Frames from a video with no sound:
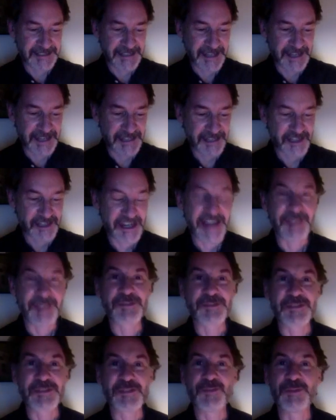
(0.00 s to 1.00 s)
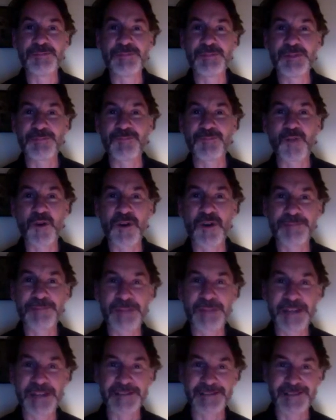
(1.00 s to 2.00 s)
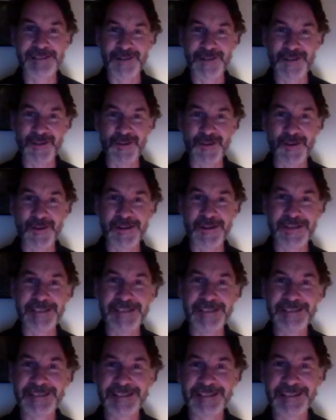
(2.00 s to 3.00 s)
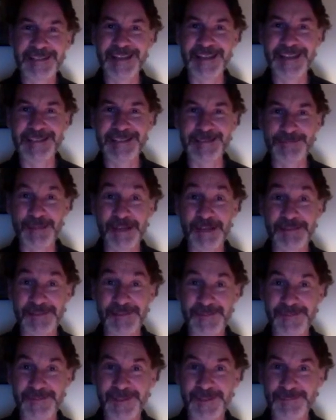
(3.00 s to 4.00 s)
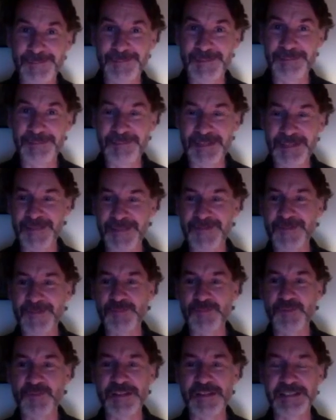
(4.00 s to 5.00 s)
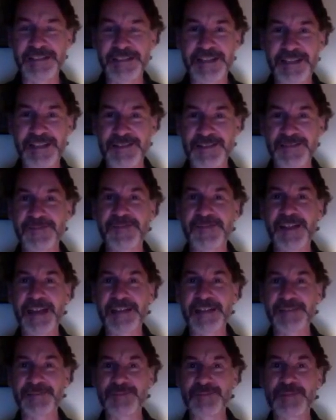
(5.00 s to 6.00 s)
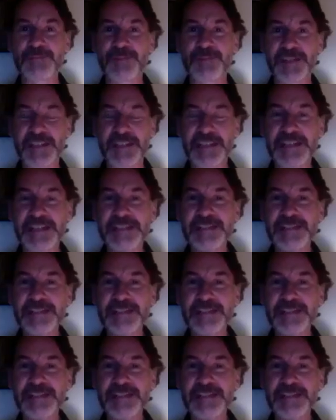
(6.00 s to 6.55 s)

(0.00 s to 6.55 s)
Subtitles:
chat with you a bit more about the story and about the film, The Beast from 20,000 Fathoms. But in the